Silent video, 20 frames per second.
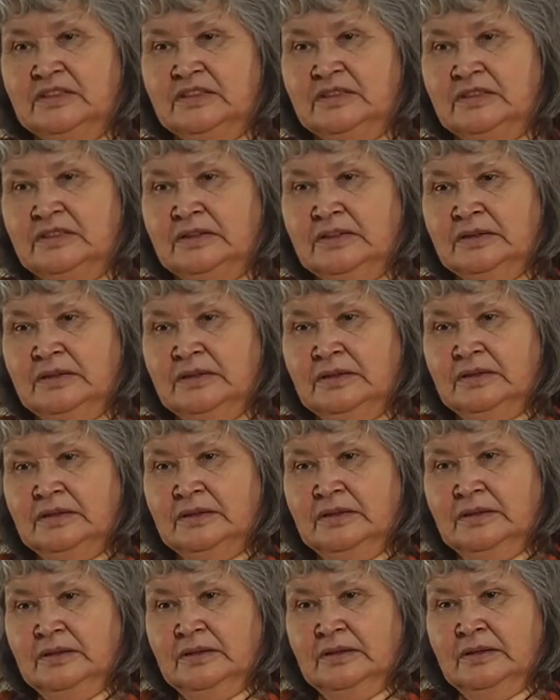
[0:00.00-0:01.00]
going to see
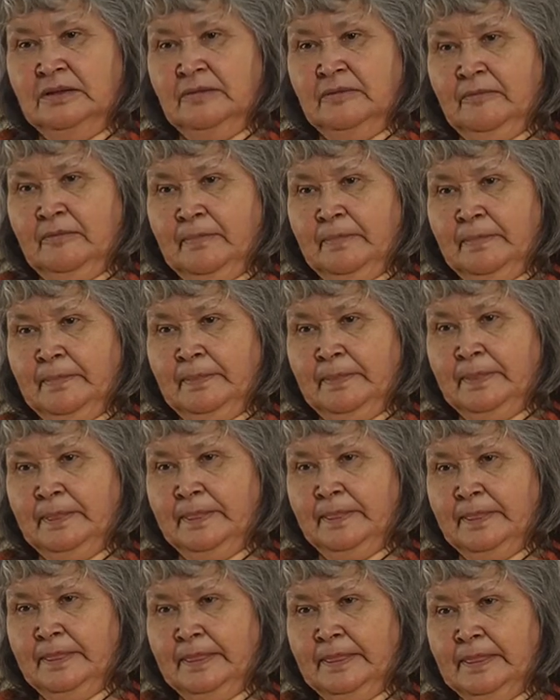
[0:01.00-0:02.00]
them
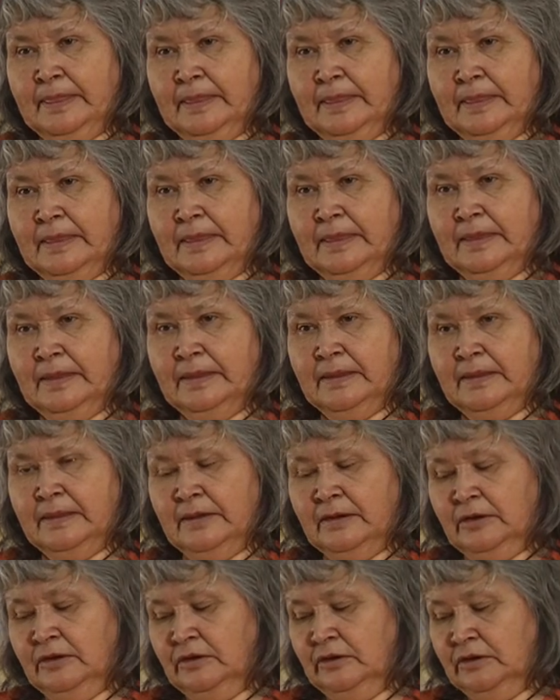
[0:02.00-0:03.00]
occasionally, bringing
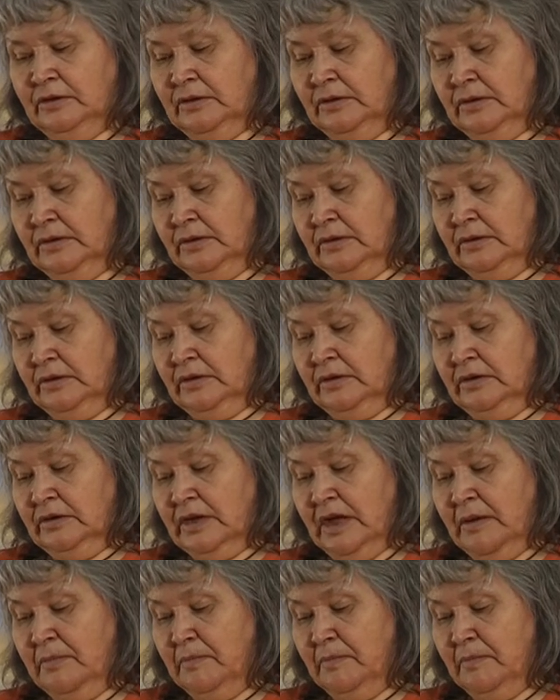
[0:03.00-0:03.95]
some food to them,